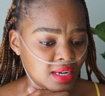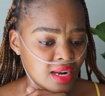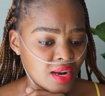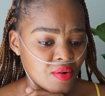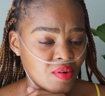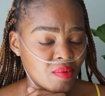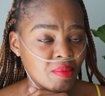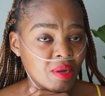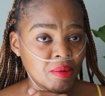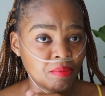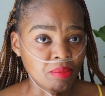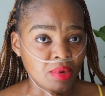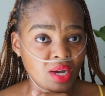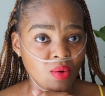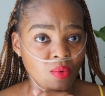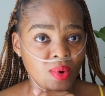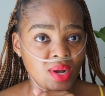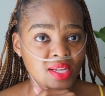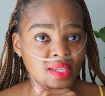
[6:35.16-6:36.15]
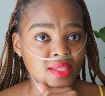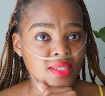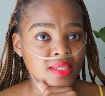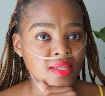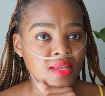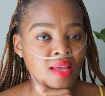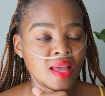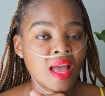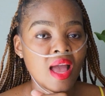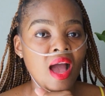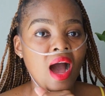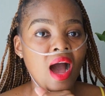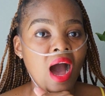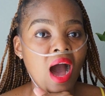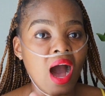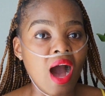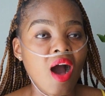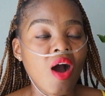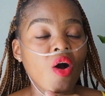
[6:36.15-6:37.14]
that I remember was
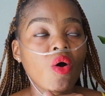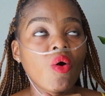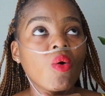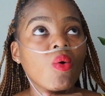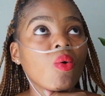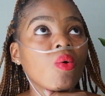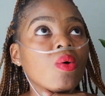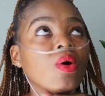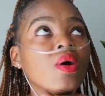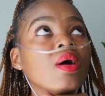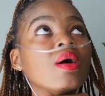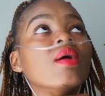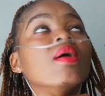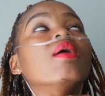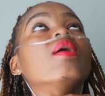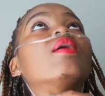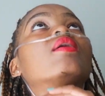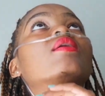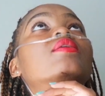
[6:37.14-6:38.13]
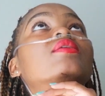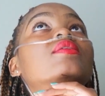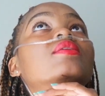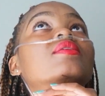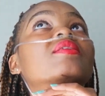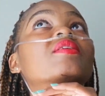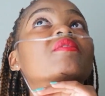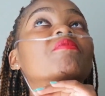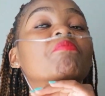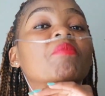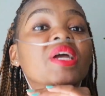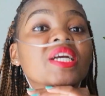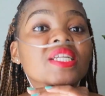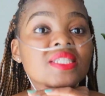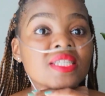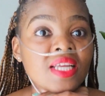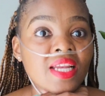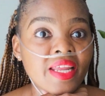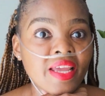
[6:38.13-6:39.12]
how
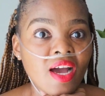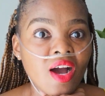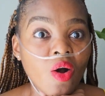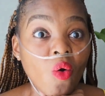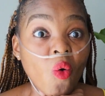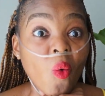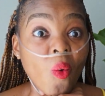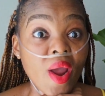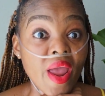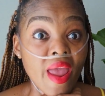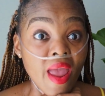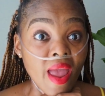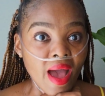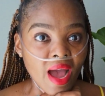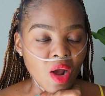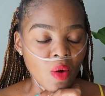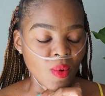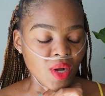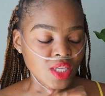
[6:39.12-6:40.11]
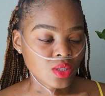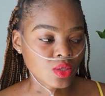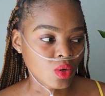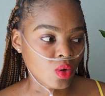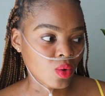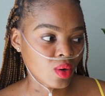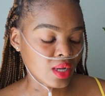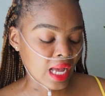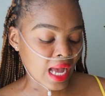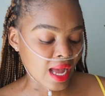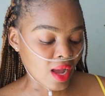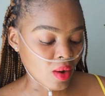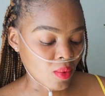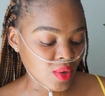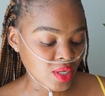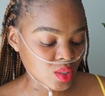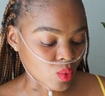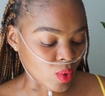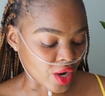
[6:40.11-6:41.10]
mentally aware I was. So I
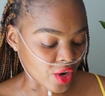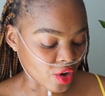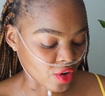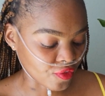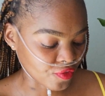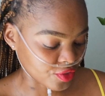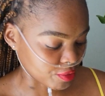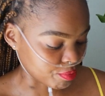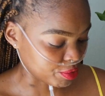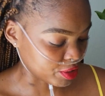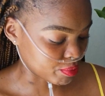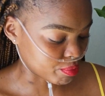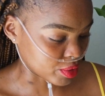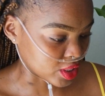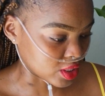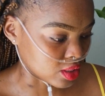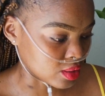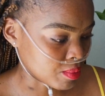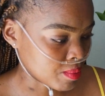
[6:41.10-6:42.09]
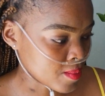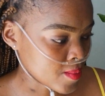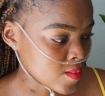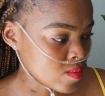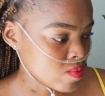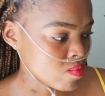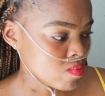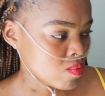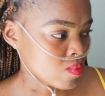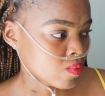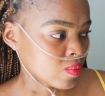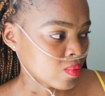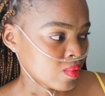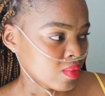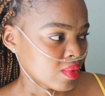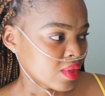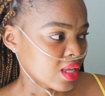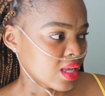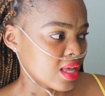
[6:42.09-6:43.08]
was one of the people,
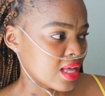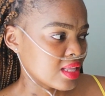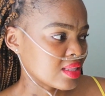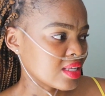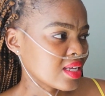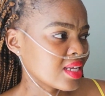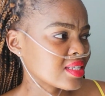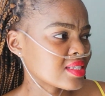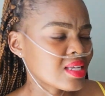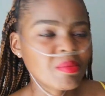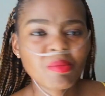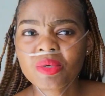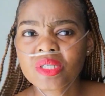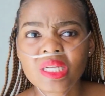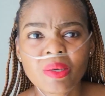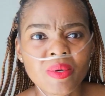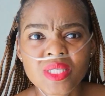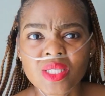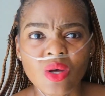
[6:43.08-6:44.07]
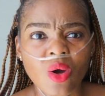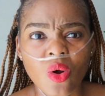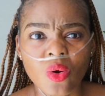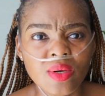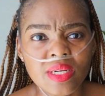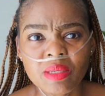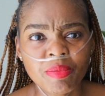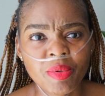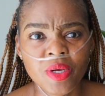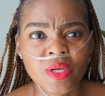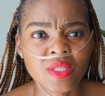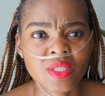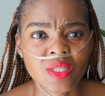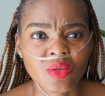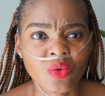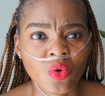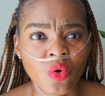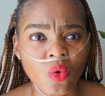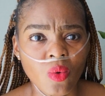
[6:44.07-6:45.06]
I think at some point I was the only
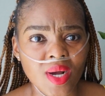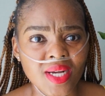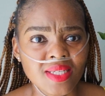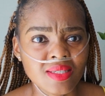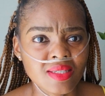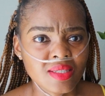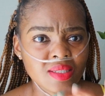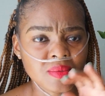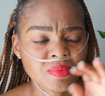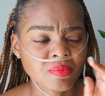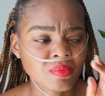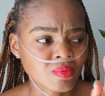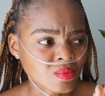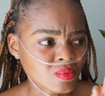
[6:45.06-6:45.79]
person who was